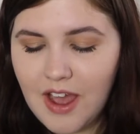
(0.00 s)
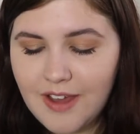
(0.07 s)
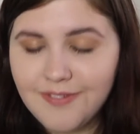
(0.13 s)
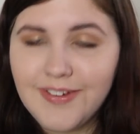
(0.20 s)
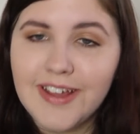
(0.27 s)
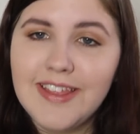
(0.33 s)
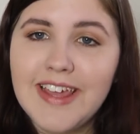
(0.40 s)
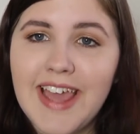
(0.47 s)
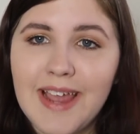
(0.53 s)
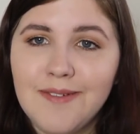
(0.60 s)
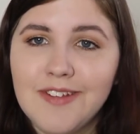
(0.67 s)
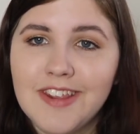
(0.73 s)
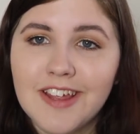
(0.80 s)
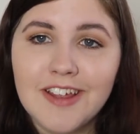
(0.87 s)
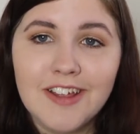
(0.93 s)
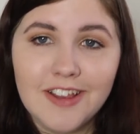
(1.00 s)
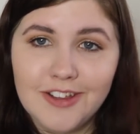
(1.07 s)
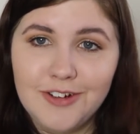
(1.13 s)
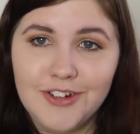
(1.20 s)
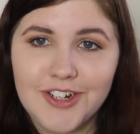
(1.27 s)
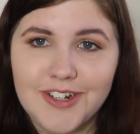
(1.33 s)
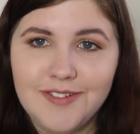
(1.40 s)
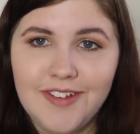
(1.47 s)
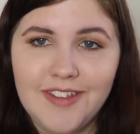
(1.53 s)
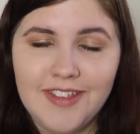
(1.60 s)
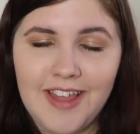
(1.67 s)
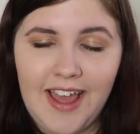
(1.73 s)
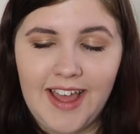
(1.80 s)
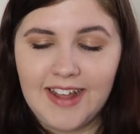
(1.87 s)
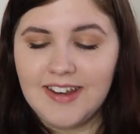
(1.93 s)
I finally came to the conclusion
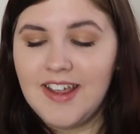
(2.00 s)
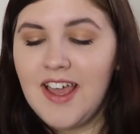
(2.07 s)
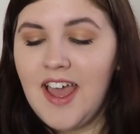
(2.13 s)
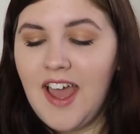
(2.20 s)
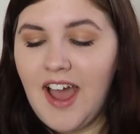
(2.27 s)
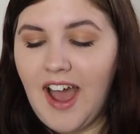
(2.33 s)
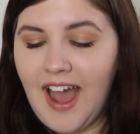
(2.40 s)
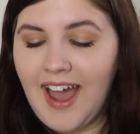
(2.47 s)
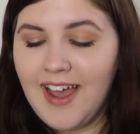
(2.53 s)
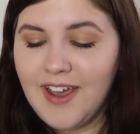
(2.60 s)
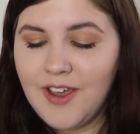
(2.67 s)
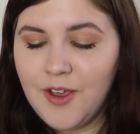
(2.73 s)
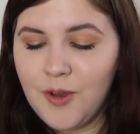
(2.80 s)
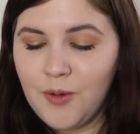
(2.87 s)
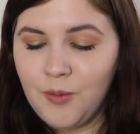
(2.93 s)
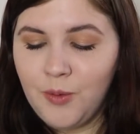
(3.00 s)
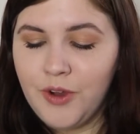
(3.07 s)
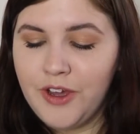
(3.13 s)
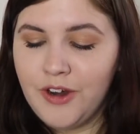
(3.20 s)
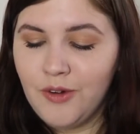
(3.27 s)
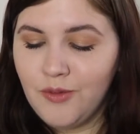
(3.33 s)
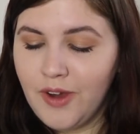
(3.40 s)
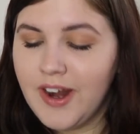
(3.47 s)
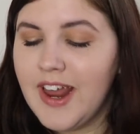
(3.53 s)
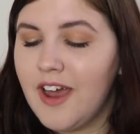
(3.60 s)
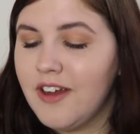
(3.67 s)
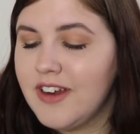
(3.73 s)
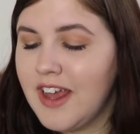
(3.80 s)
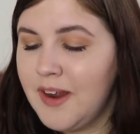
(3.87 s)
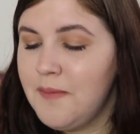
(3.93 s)
that I would run
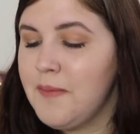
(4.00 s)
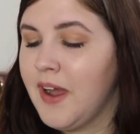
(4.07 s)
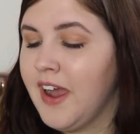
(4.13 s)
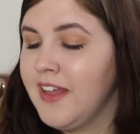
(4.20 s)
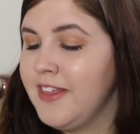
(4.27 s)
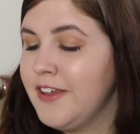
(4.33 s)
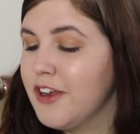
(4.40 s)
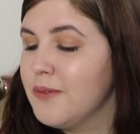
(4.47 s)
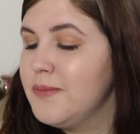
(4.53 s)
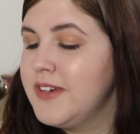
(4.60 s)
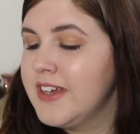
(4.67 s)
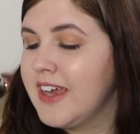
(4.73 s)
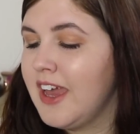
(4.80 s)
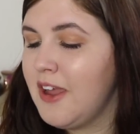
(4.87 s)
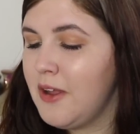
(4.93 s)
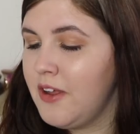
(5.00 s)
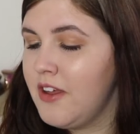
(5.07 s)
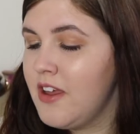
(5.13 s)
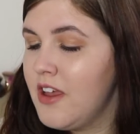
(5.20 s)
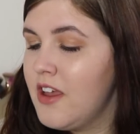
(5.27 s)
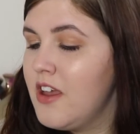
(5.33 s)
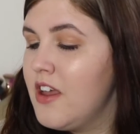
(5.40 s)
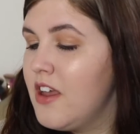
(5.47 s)
out and buy the Urban Decay